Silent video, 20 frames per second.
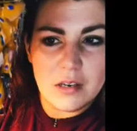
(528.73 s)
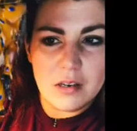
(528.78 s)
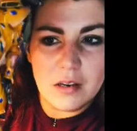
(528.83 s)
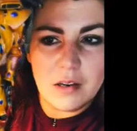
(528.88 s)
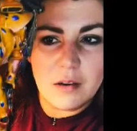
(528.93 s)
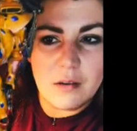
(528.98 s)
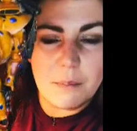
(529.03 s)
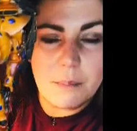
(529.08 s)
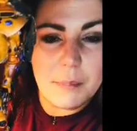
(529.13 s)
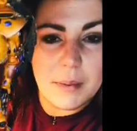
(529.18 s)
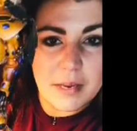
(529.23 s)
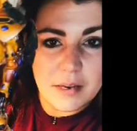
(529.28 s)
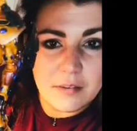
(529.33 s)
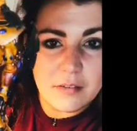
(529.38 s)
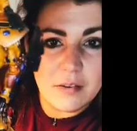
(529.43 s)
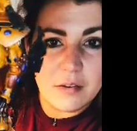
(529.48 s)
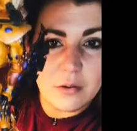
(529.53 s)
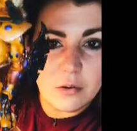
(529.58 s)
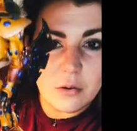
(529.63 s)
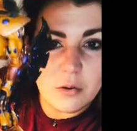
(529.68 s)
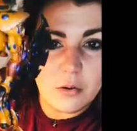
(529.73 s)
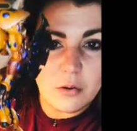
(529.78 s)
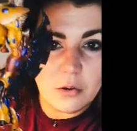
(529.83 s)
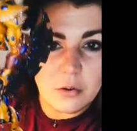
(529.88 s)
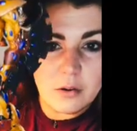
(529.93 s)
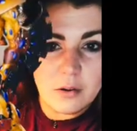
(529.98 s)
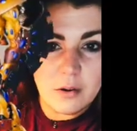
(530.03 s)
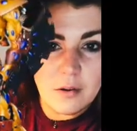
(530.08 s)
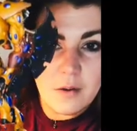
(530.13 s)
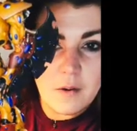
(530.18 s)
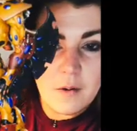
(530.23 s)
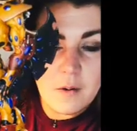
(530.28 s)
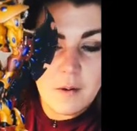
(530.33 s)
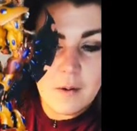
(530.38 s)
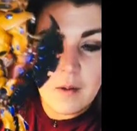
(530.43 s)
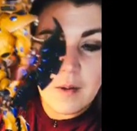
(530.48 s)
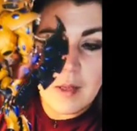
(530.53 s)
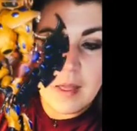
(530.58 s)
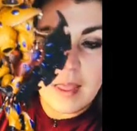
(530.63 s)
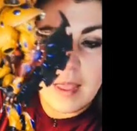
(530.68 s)
It makes it look good.
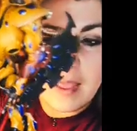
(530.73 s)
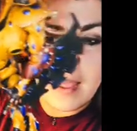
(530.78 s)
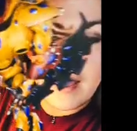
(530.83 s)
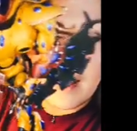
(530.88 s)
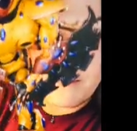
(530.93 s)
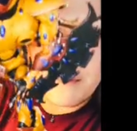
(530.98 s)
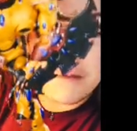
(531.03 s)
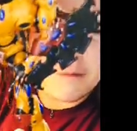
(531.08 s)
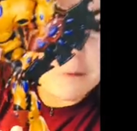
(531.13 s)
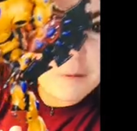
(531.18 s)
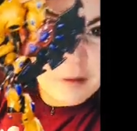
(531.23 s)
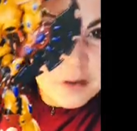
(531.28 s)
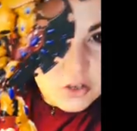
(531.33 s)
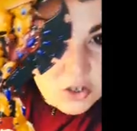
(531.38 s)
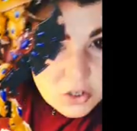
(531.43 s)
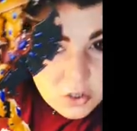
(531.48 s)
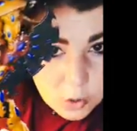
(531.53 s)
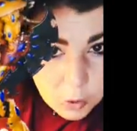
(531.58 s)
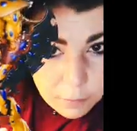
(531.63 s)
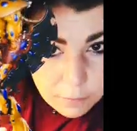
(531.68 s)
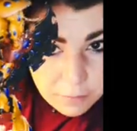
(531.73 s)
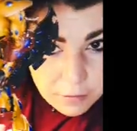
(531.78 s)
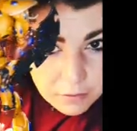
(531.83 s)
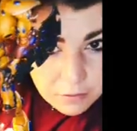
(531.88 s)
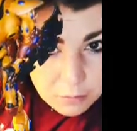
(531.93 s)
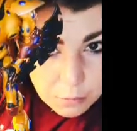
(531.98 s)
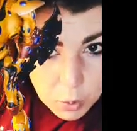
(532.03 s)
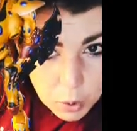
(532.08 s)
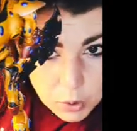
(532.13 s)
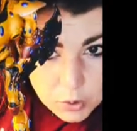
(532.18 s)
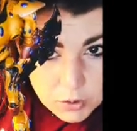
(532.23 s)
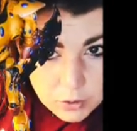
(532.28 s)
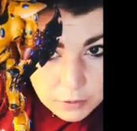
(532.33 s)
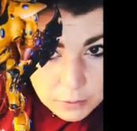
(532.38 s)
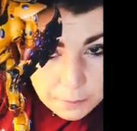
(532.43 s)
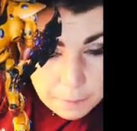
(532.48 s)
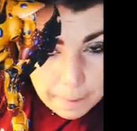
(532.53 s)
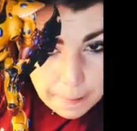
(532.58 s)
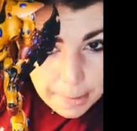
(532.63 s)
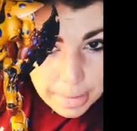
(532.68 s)
It finishes off this
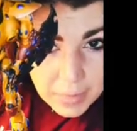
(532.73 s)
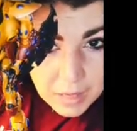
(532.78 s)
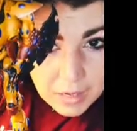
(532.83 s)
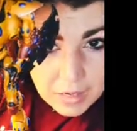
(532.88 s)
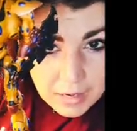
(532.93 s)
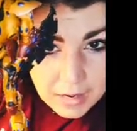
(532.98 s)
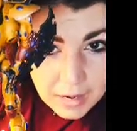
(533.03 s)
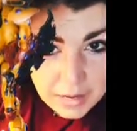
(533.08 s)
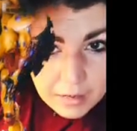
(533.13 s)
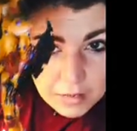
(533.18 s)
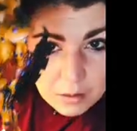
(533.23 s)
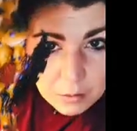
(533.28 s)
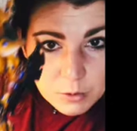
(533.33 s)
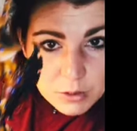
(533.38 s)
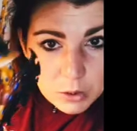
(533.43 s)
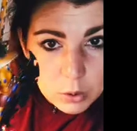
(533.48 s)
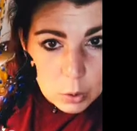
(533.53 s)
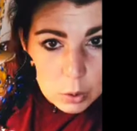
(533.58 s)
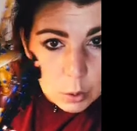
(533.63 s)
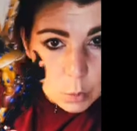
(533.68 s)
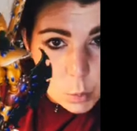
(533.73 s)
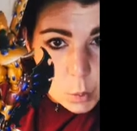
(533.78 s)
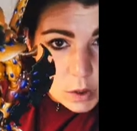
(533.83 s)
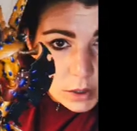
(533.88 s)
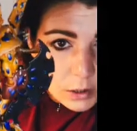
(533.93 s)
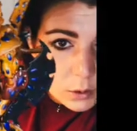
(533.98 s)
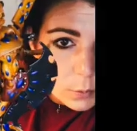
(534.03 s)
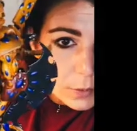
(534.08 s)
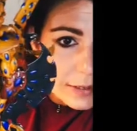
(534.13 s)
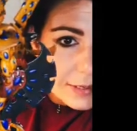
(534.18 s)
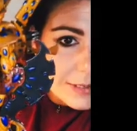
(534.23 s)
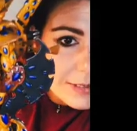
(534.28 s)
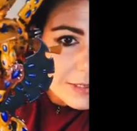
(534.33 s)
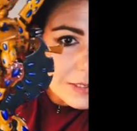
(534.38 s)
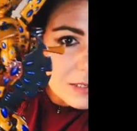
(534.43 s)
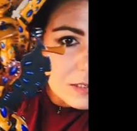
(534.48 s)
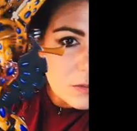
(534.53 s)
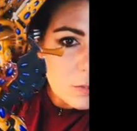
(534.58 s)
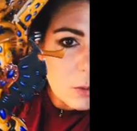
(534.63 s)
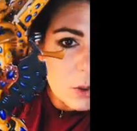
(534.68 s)
model. Again, there was a lot of work went into
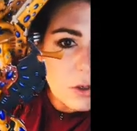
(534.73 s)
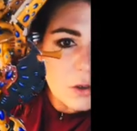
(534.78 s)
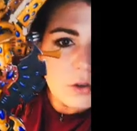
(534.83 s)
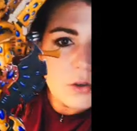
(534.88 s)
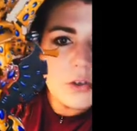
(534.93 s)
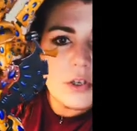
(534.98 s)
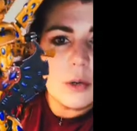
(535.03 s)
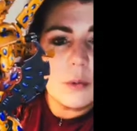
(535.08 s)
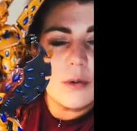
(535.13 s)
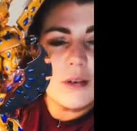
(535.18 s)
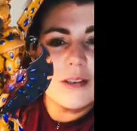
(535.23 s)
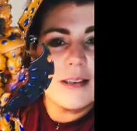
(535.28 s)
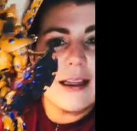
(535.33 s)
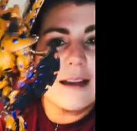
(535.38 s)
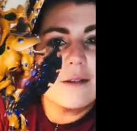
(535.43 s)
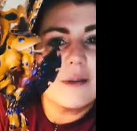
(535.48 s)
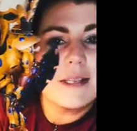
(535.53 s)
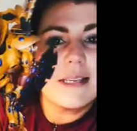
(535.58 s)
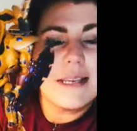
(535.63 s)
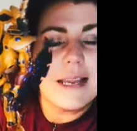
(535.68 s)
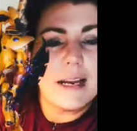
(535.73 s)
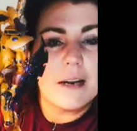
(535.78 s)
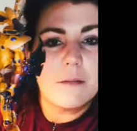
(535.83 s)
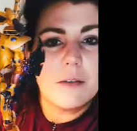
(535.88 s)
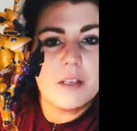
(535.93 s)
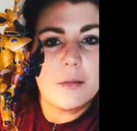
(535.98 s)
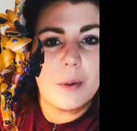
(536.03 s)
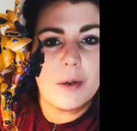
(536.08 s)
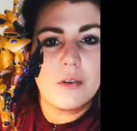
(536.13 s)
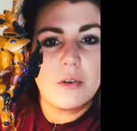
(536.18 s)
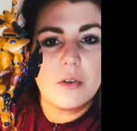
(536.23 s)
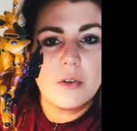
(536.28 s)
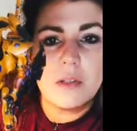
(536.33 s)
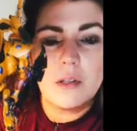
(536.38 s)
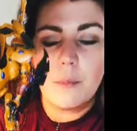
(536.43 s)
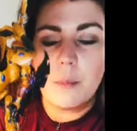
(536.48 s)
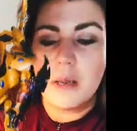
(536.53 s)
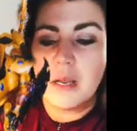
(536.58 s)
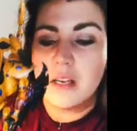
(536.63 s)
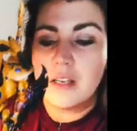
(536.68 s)
this model, so I was nervous about doing the
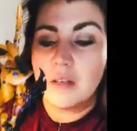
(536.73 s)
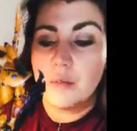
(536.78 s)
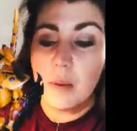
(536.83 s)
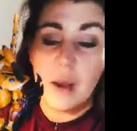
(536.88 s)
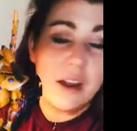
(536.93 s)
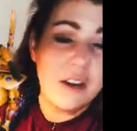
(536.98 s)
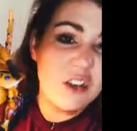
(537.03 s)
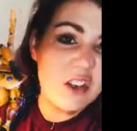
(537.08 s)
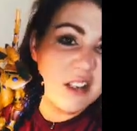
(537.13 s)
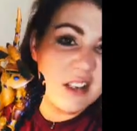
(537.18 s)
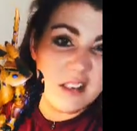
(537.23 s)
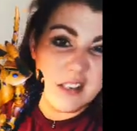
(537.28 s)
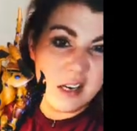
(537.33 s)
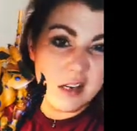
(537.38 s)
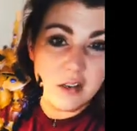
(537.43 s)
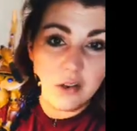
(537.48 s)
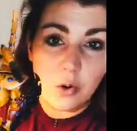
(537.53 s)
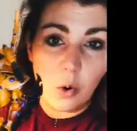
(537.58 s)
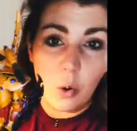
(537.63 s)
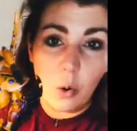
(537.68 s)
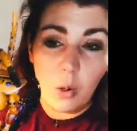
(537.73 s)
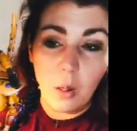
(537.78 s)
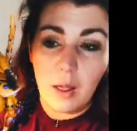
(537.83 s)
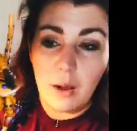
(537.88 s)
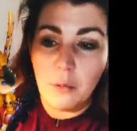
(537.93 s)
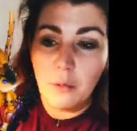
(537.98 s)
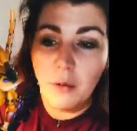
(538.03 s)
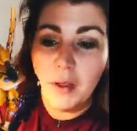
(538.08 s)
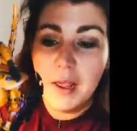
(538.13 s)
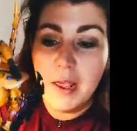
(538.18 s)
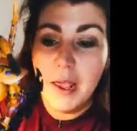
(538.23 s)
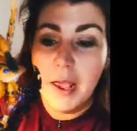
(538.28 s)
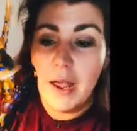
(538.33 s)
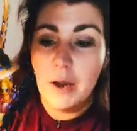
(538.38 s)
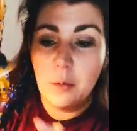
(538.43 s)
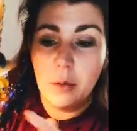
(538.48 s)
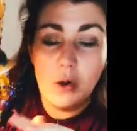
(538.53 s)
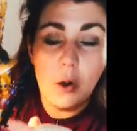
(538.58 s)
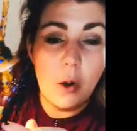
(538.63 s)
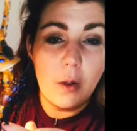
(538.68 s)
base, but I just decided to go all out. I
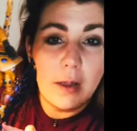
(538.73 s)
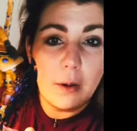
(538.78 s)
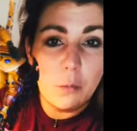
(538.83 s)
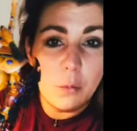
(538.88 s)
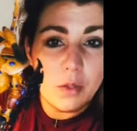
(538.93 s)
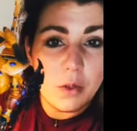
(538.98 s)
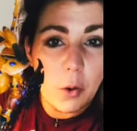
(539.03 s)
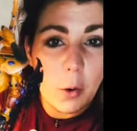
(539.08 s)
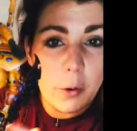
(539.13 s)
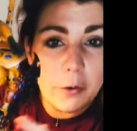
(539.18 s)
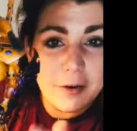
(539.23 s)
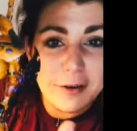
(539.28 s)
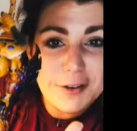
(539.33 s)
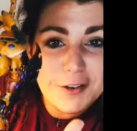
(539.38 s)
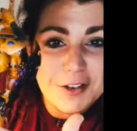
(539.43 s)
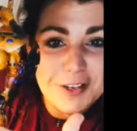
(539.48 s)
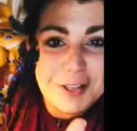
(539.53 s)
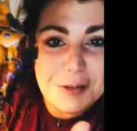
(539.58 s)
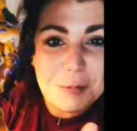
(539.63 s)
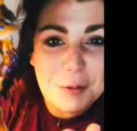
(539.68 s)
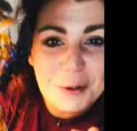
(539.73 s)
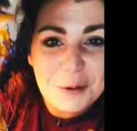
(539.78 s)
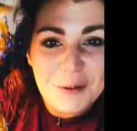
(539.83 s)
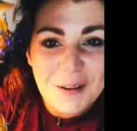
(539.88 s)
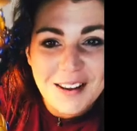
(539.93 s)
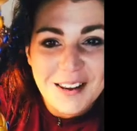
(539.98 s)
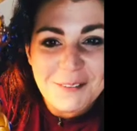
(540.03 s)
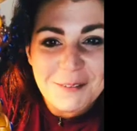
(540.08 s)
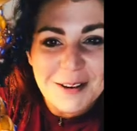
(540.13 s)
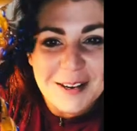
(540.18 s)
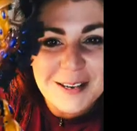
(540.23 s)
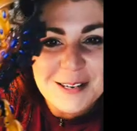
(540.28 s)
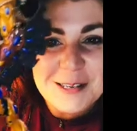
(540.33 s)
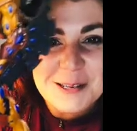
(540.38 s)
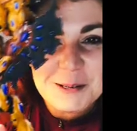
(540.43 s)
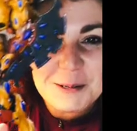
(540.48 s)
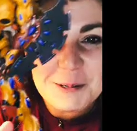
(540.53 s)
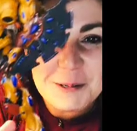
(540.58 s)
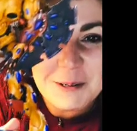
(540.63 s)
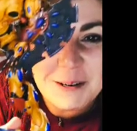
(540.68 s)
went all out with the orange and the blue anyway,
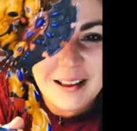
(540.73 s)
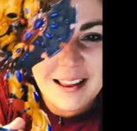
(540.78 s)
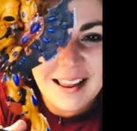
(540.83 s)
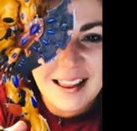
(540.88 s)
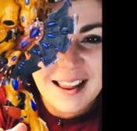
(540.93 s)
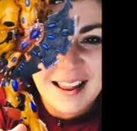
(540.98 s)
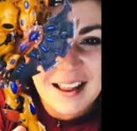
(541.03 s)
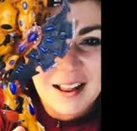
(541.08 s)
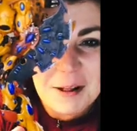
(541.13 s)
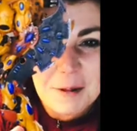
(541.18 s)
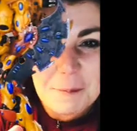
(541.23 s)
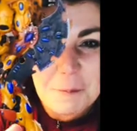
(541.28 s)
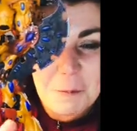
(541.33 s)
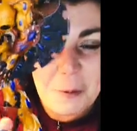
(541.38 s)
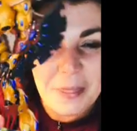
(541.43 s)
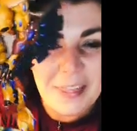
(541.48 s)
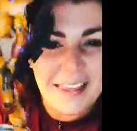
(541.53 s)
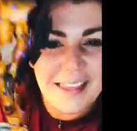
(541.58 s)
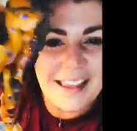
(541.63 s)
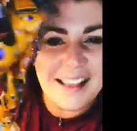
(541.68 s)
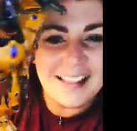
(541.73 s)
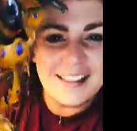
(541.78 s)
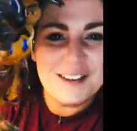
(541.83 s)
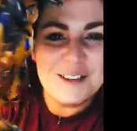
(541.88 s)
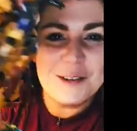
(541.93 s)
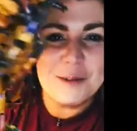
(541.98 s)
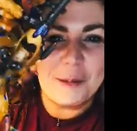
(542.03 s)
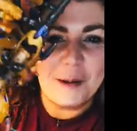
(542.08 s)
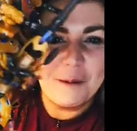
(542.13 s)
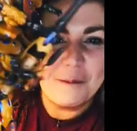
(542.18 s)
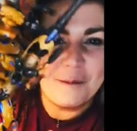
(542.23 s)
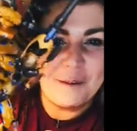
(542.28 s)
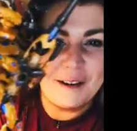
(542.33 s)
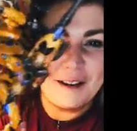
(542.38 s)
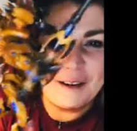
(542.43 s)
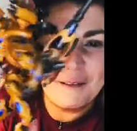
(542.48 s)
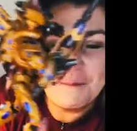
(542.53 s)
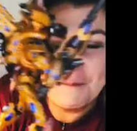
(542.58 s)
so what the hell, I just went for it.